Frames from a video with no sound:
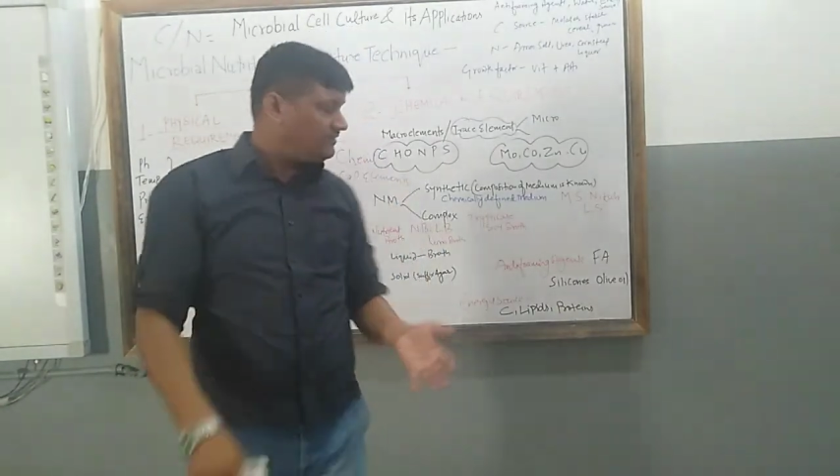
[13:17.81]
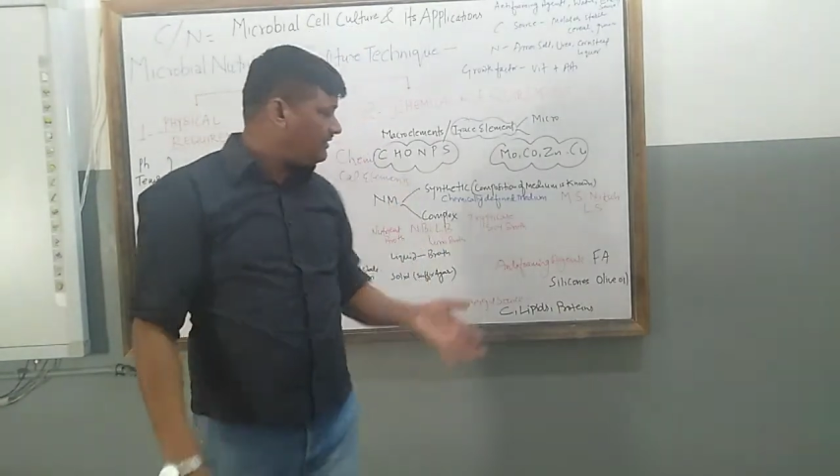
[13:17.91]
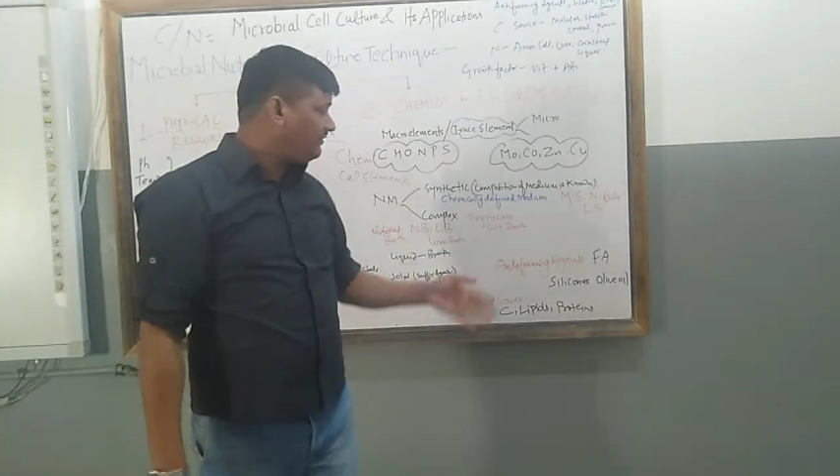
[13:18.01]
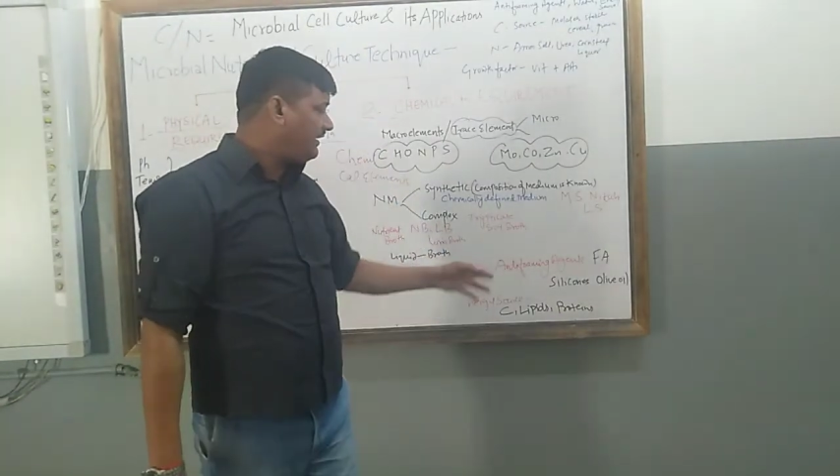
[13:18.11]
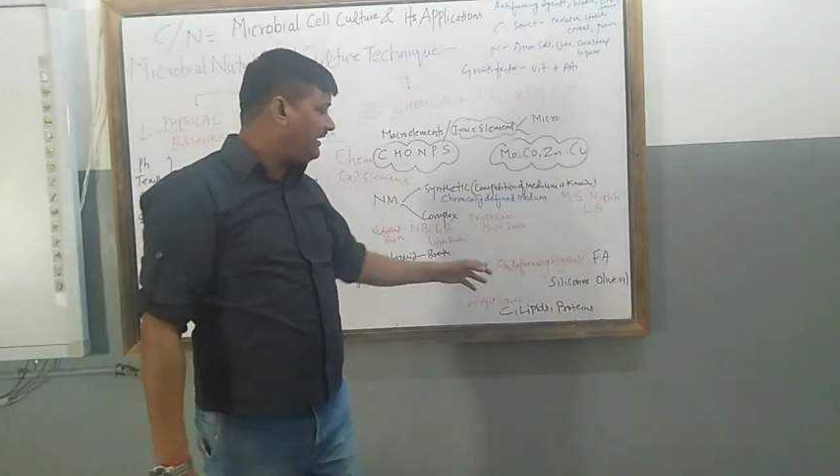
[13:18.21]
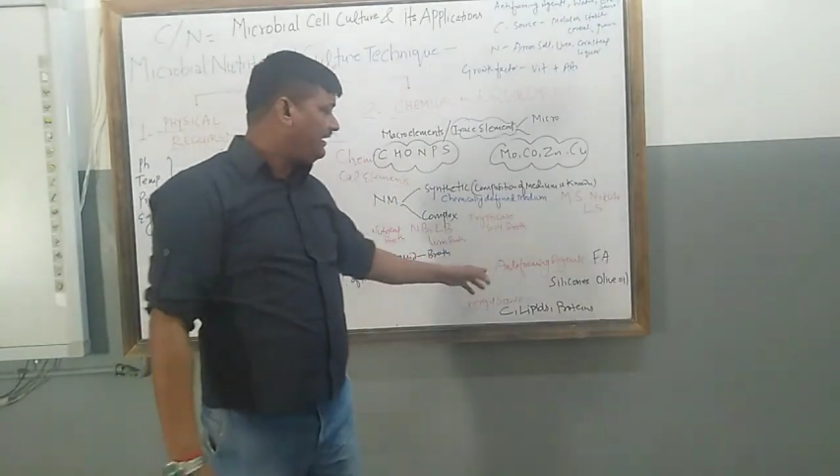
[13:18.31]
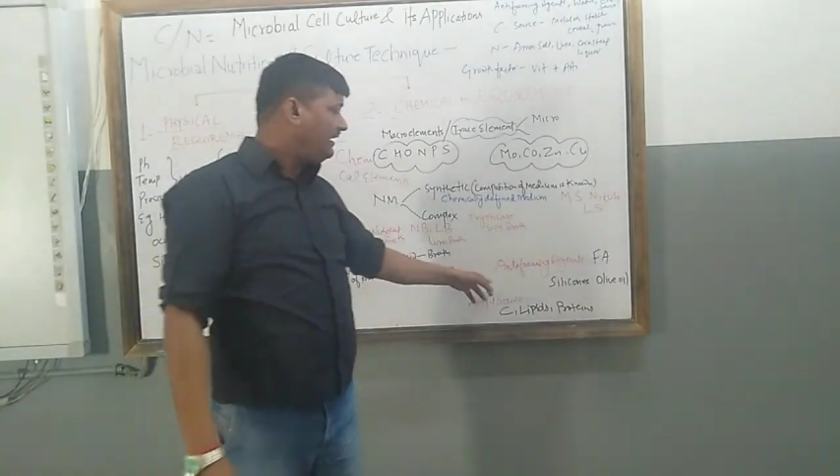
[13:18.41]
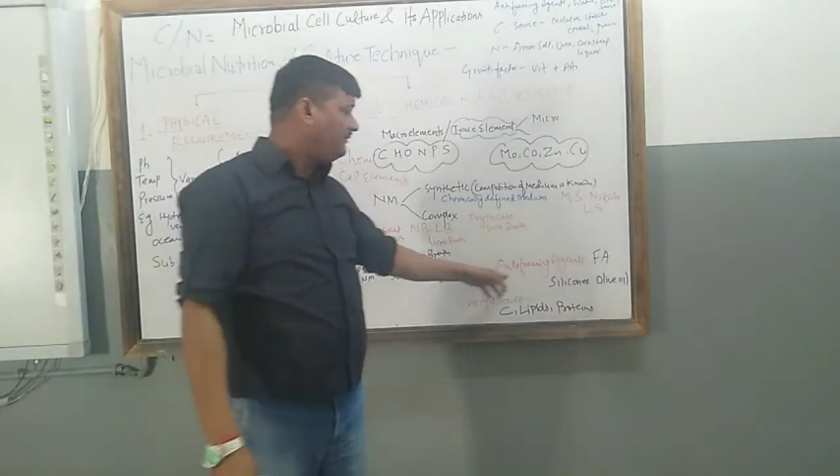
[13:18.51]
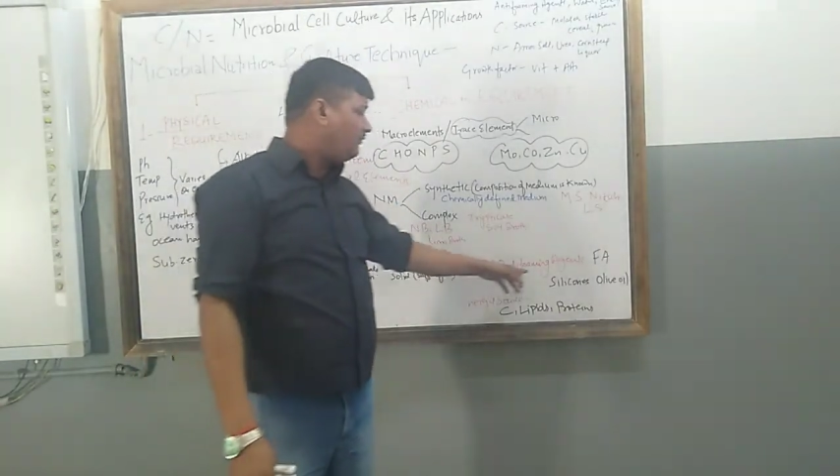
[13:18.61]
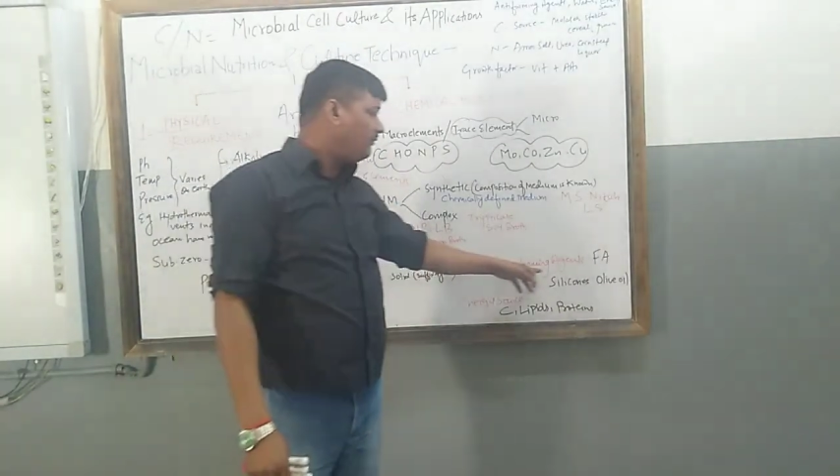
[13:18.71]
these
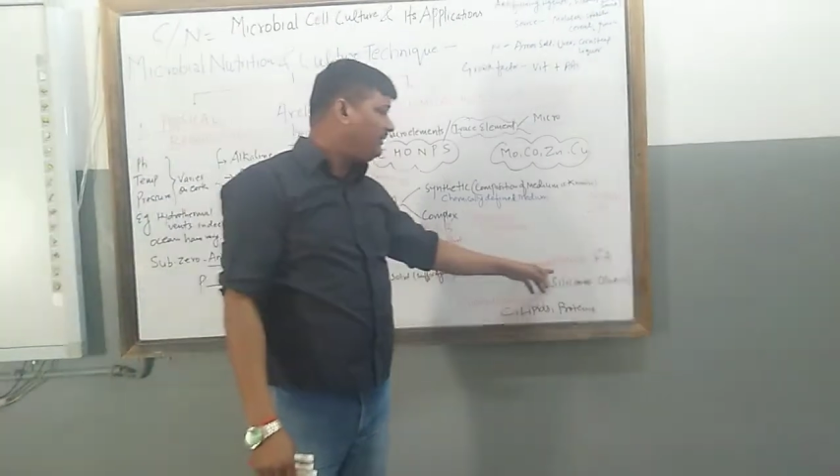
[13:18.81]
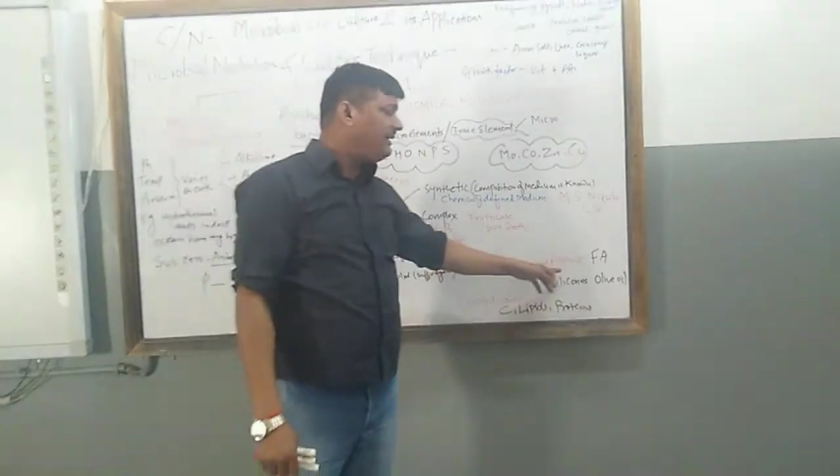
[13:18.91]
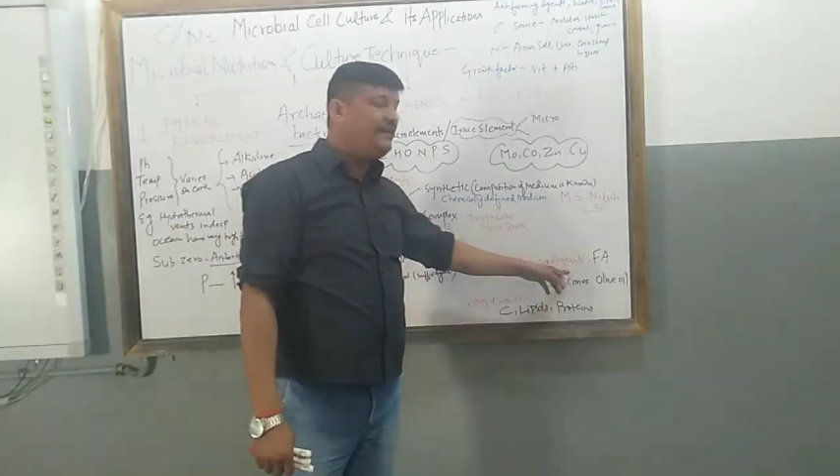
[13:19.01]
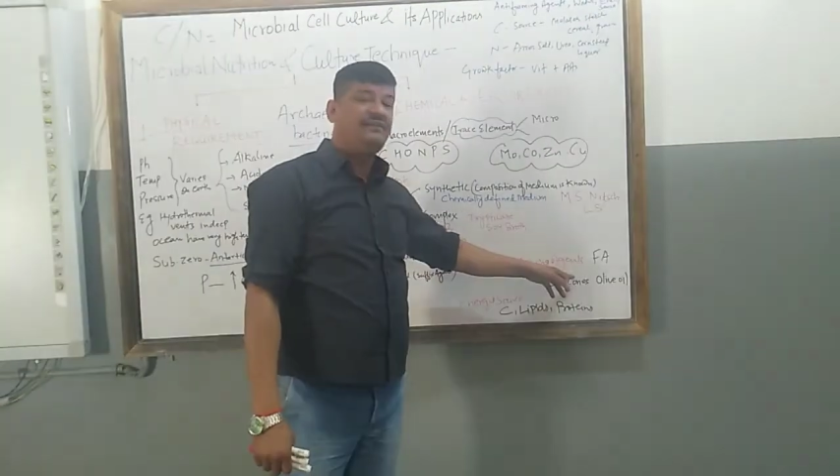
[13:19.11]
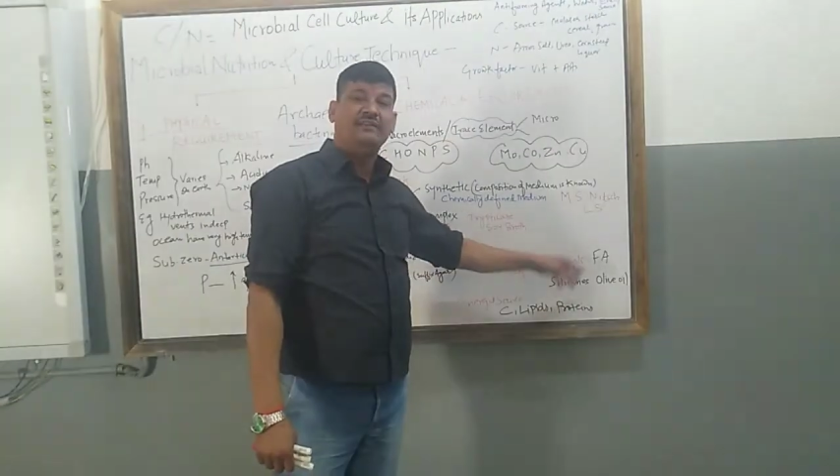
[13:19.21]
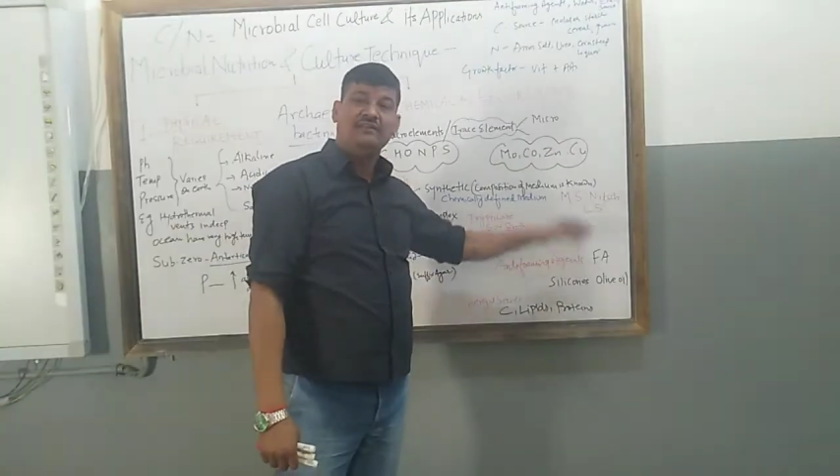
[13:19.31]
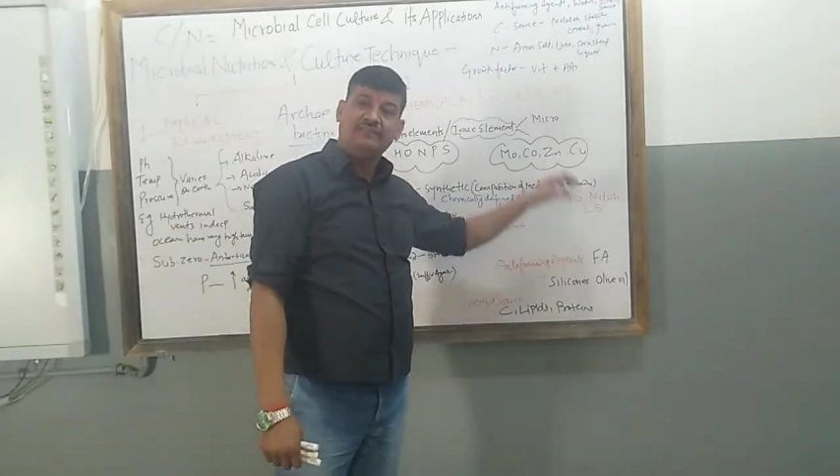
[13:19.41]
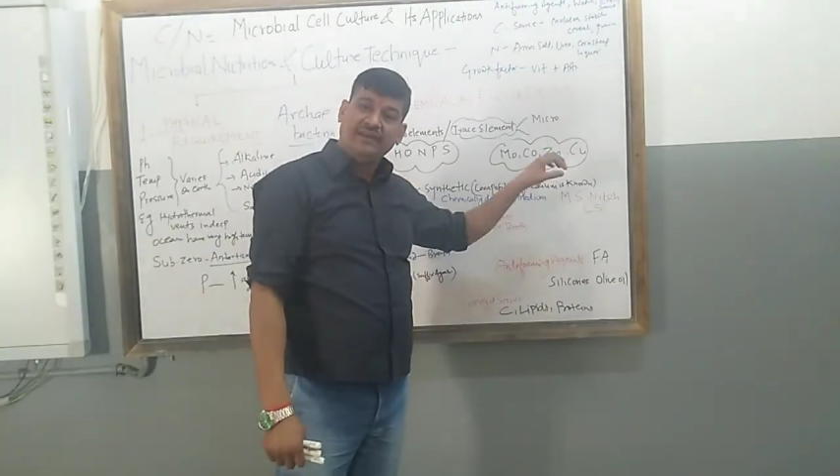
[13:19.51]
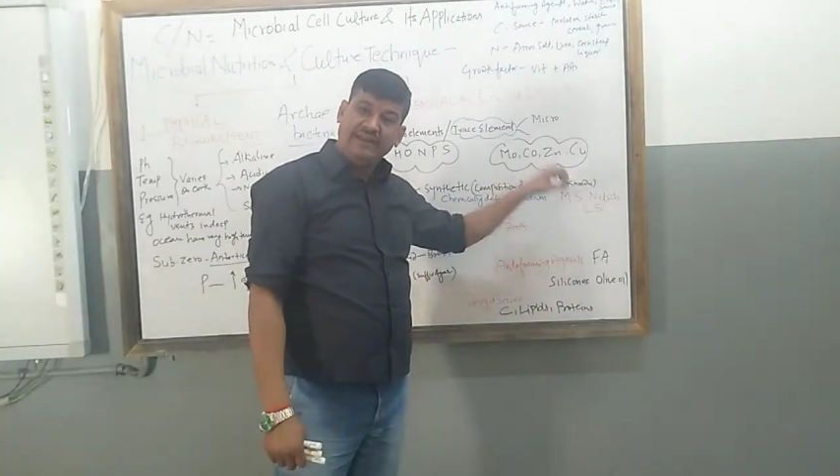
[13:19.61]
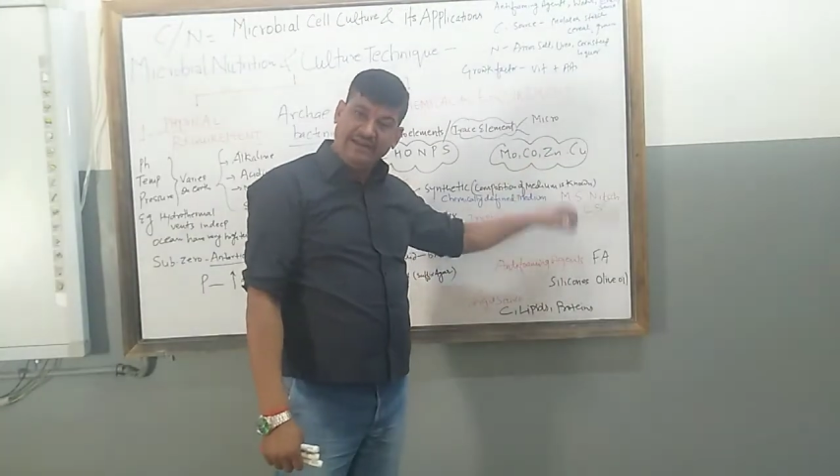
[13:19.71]
anti-foaming agents
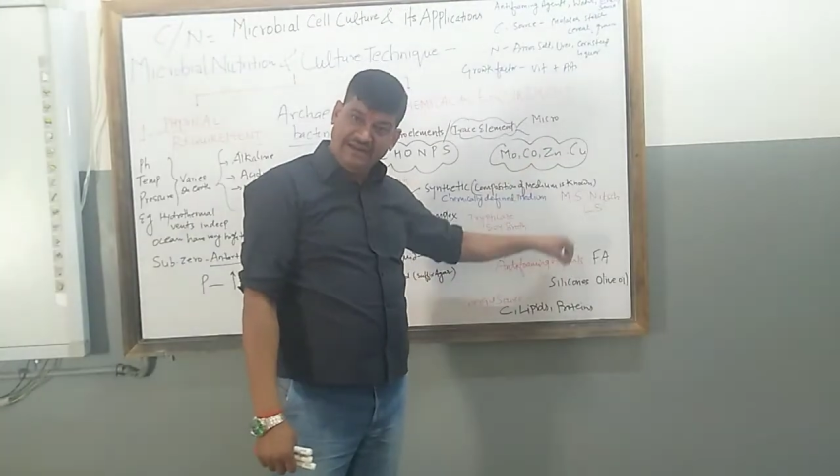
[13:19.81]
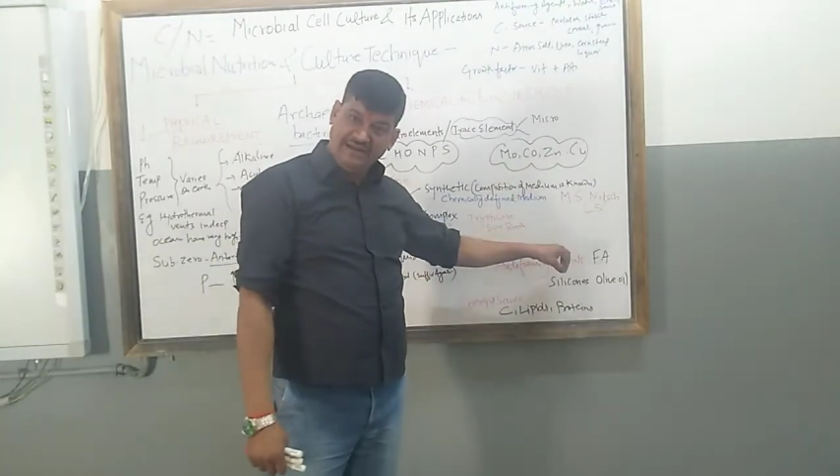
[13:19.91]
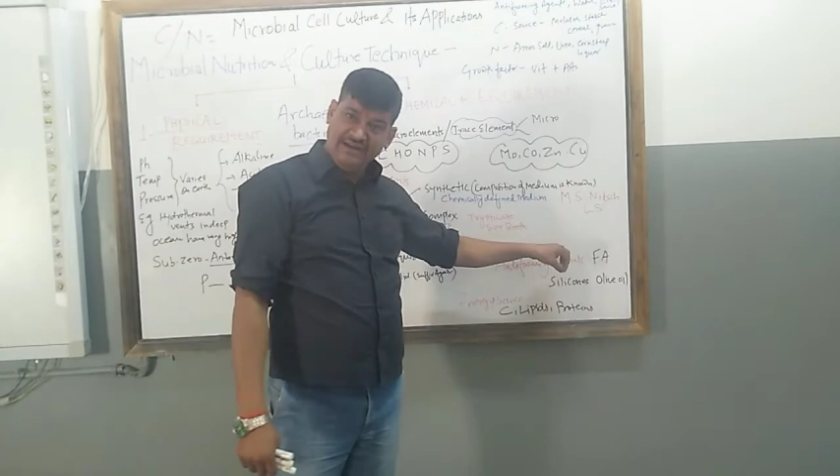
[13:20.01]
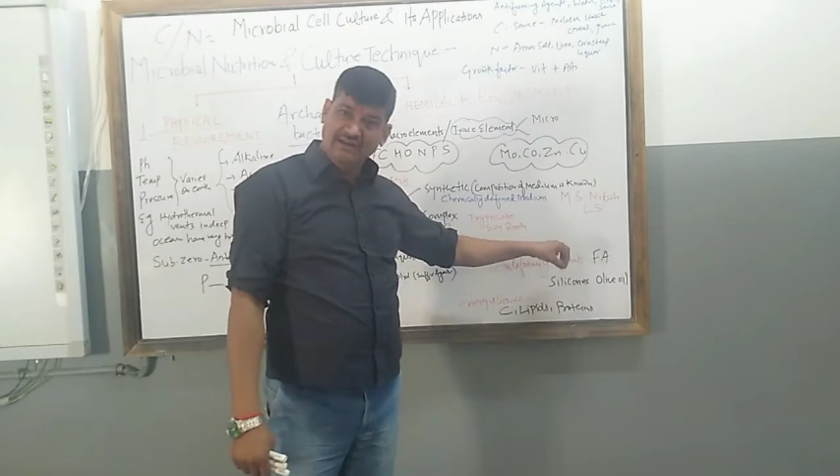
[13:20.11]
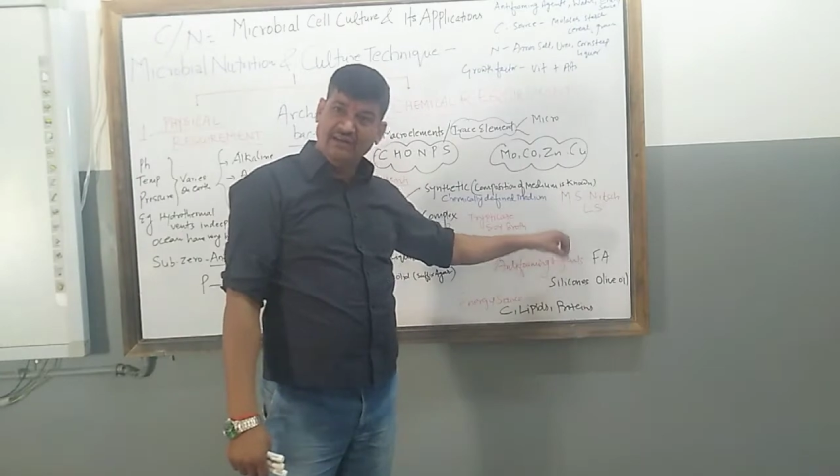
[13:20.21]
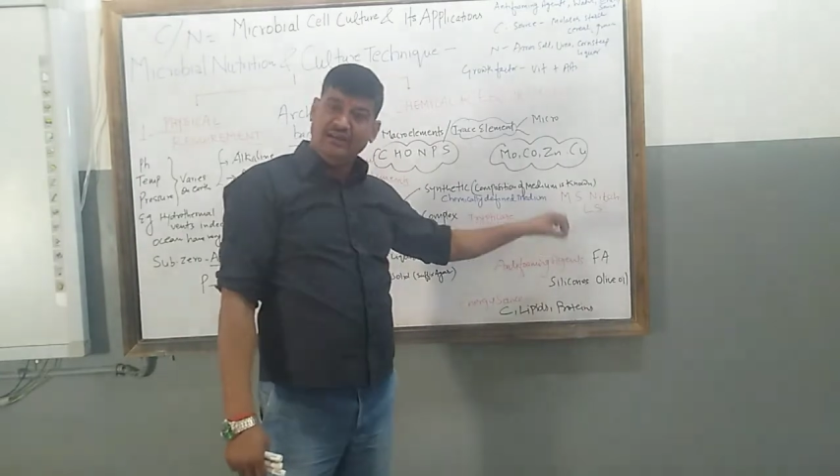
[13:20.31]
are added